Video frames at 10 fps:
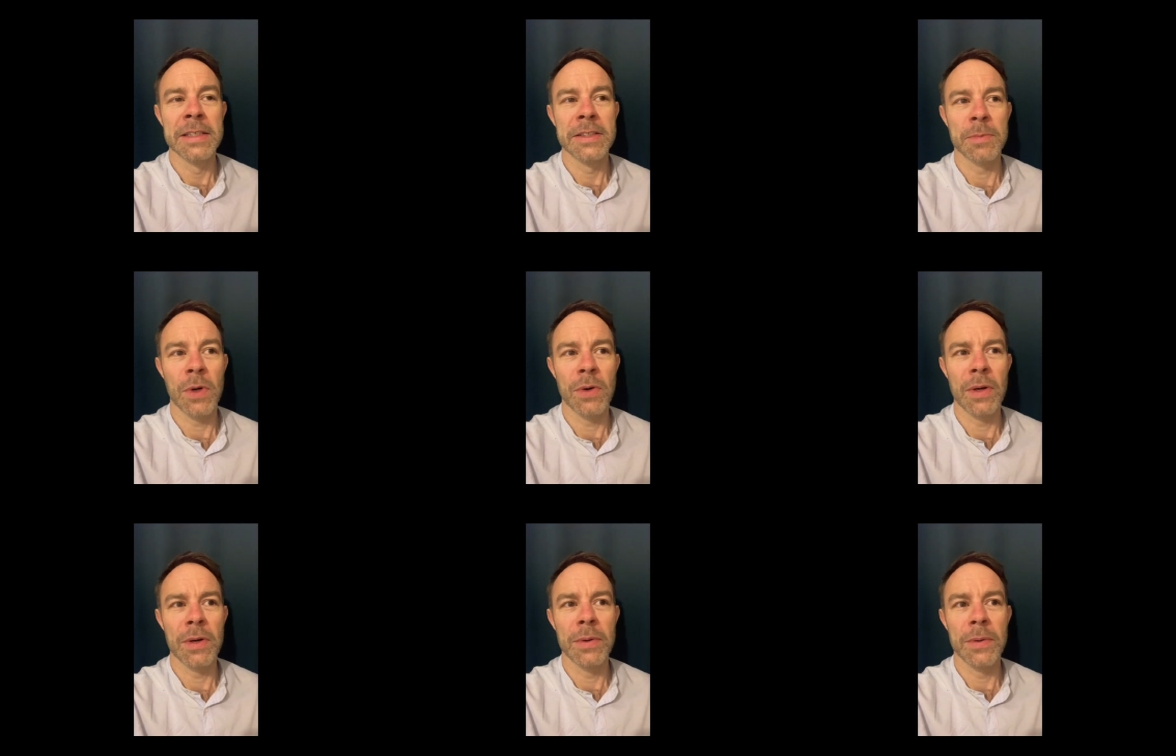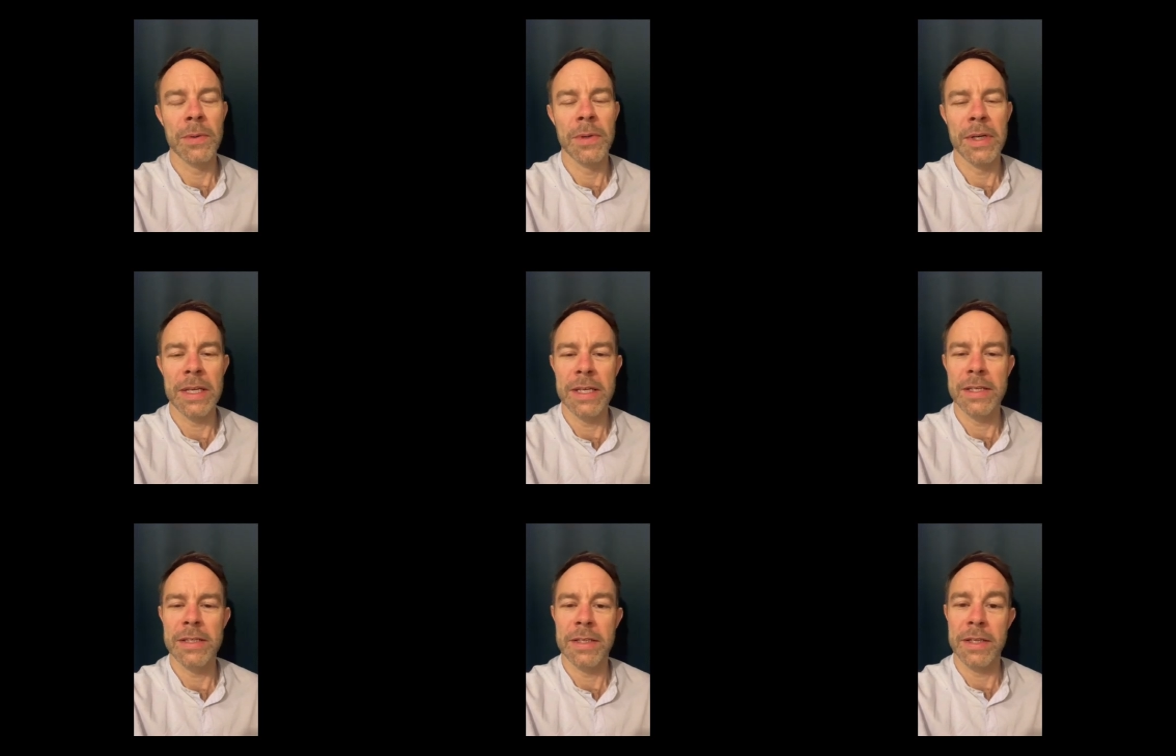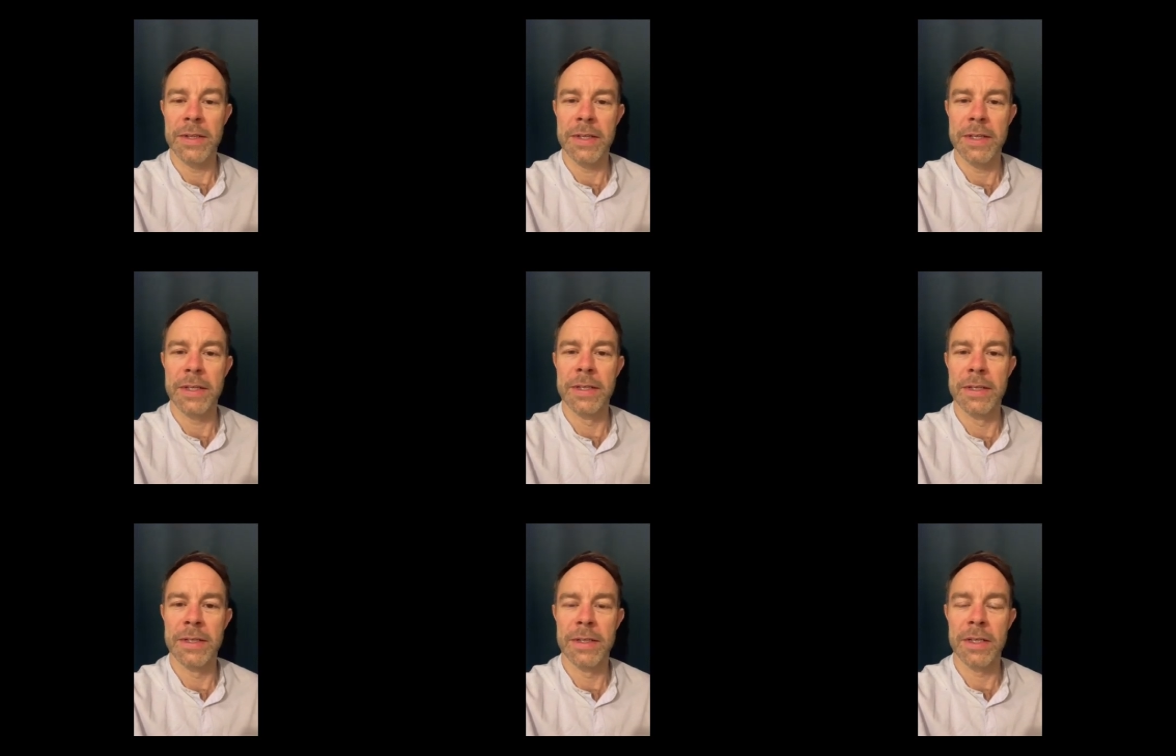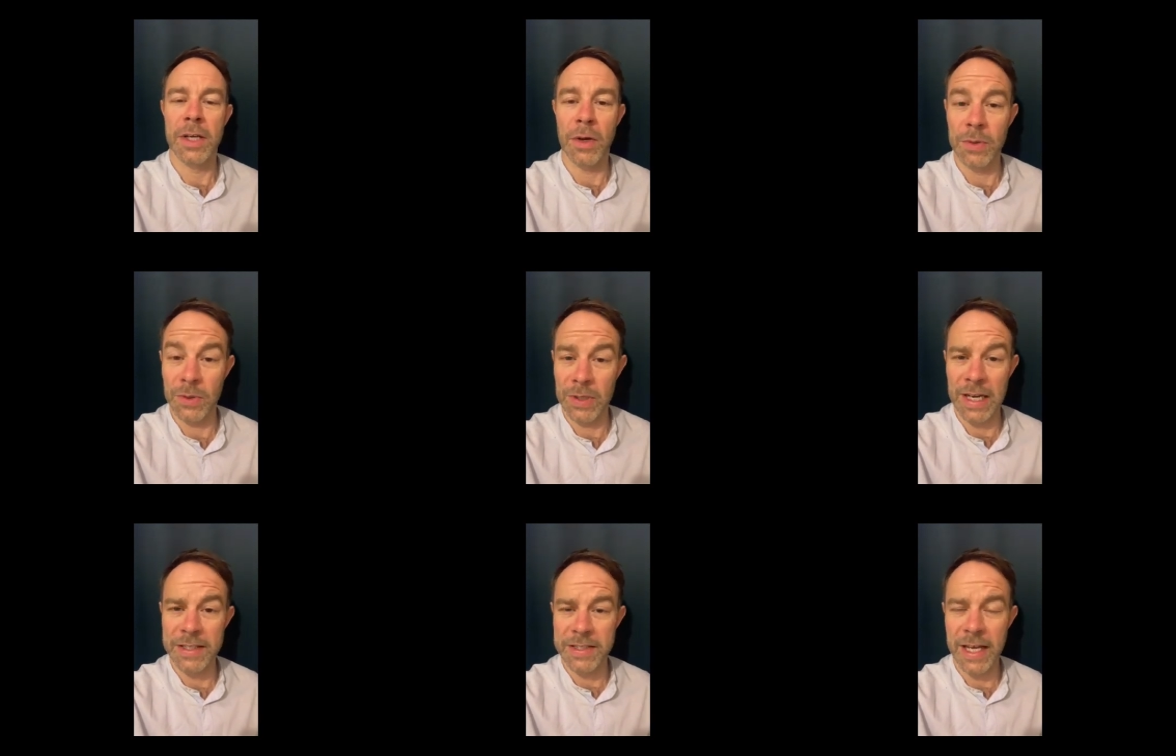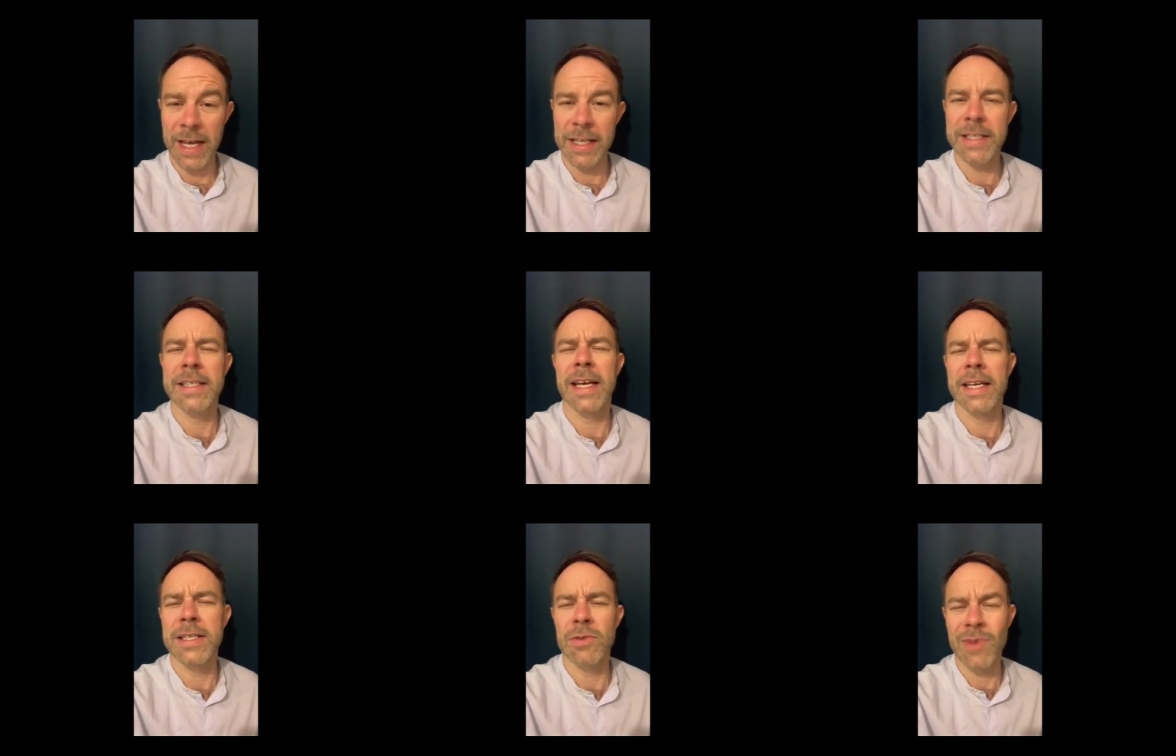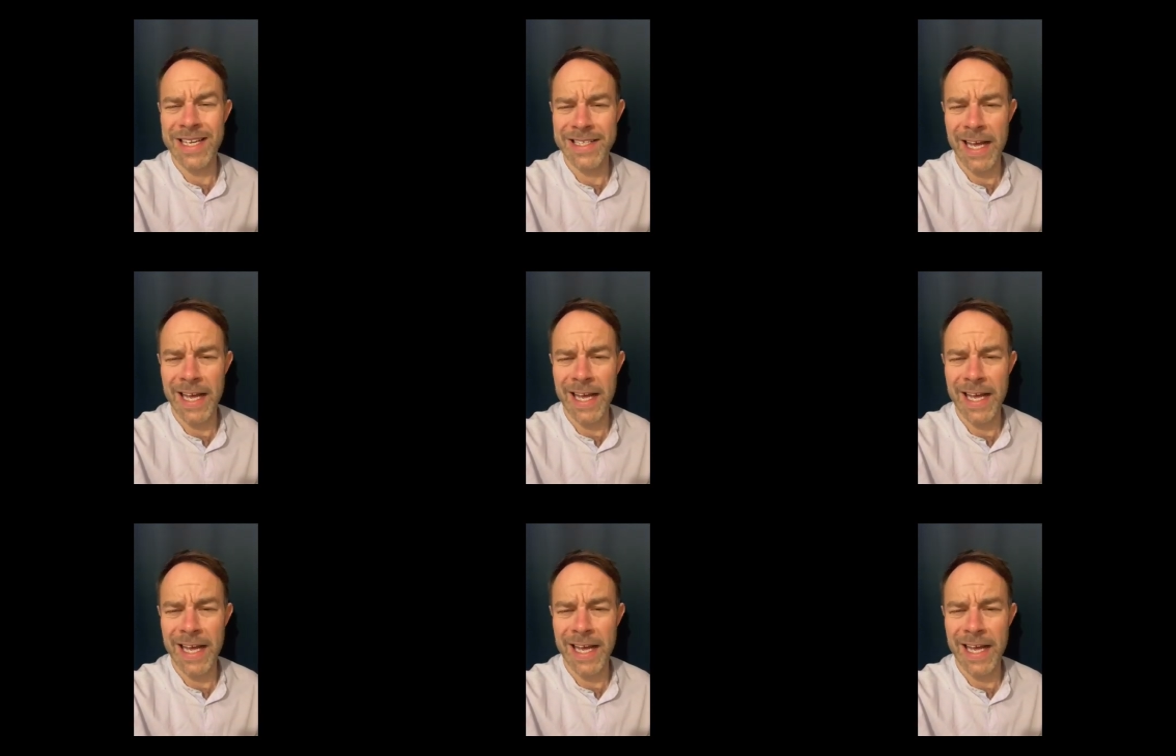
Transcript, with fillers: Tomorrow is another colon cleanse day. Today is a rest